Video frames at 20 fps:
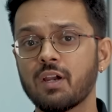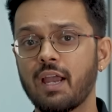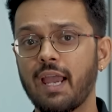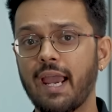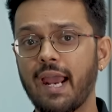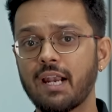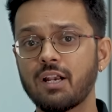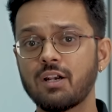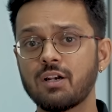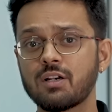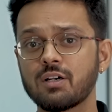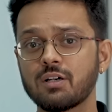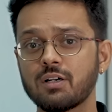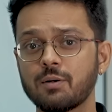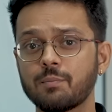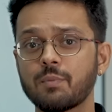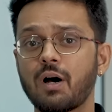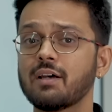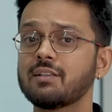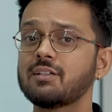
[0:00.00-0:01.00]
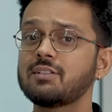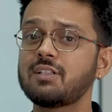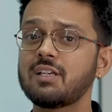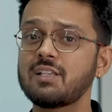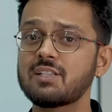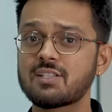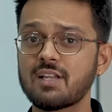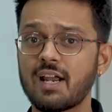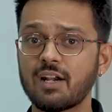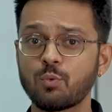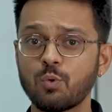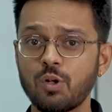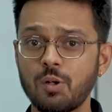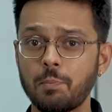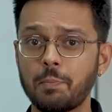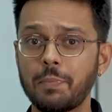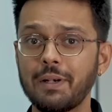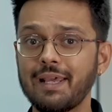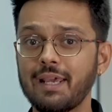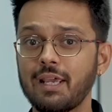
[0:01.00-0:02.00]
And other things that will
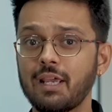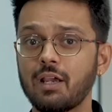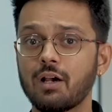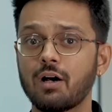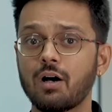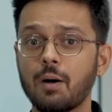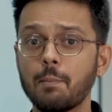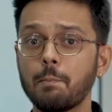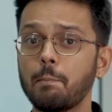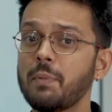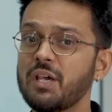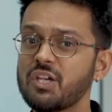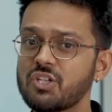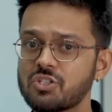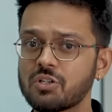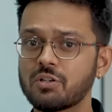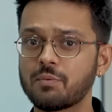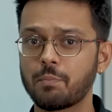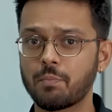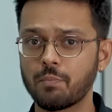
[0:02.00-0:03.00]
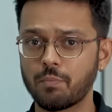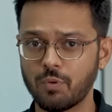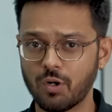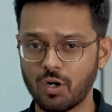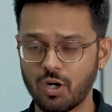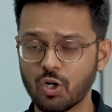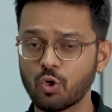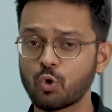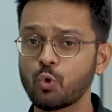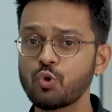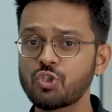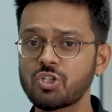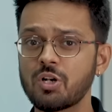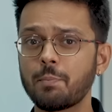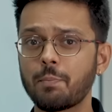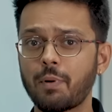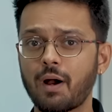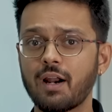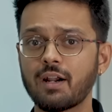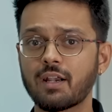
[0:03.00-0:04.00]
play a crucial
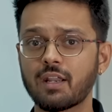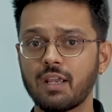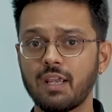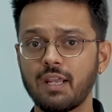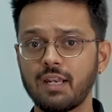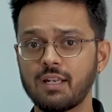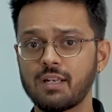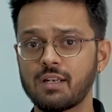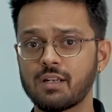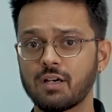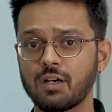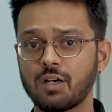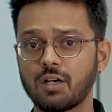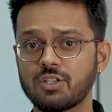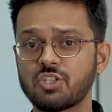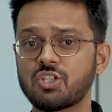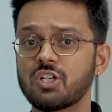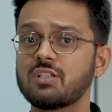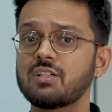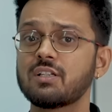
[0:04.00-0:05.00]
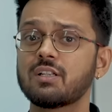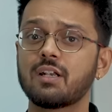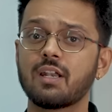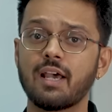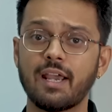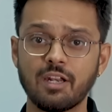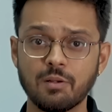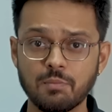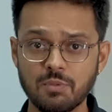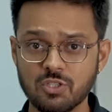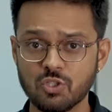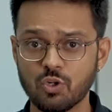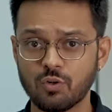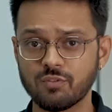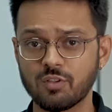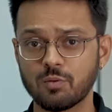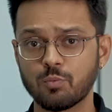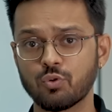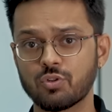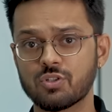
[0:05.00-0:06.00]
part in changing dynamics of
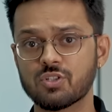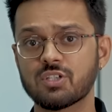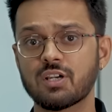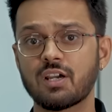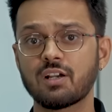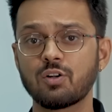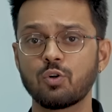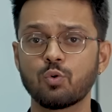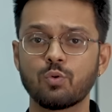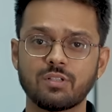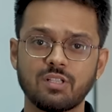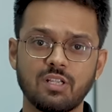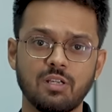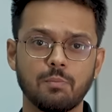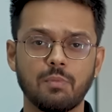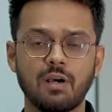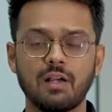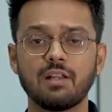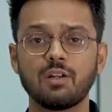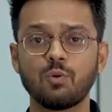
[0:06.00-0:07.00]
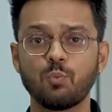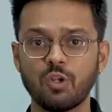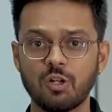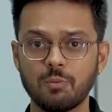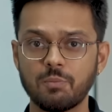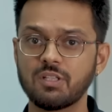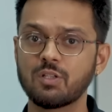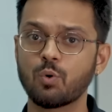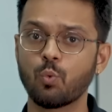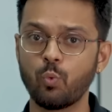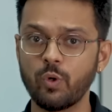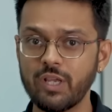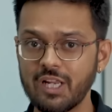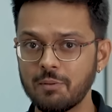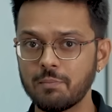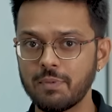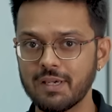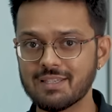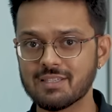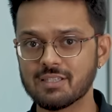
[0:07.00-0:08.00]
the motorcycle over the Himalayan will be the
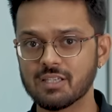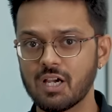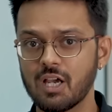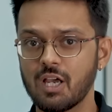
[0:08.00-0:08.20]
wheelbase,